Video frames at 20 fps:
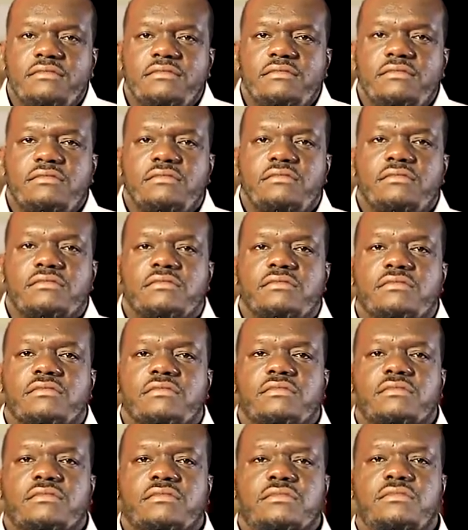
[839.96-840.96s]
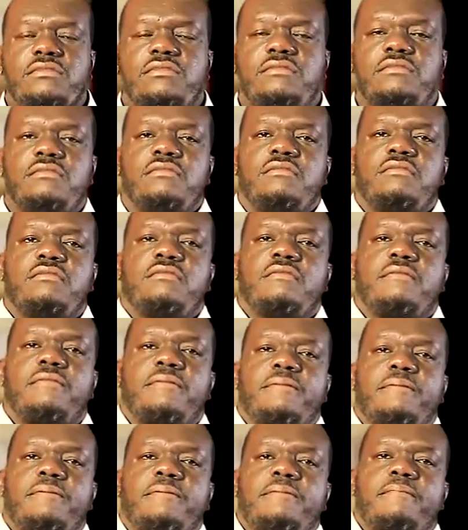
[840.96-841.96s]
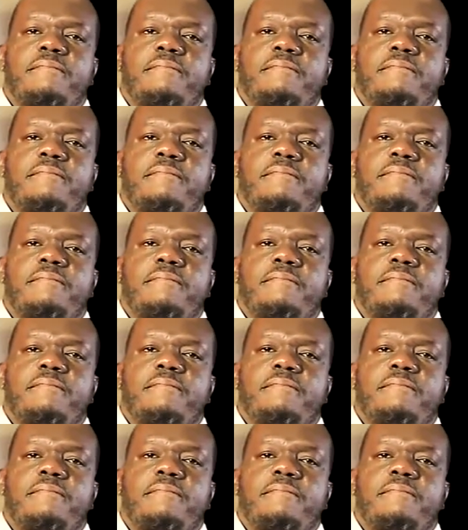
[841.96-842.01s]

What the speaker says: Nobody speaks.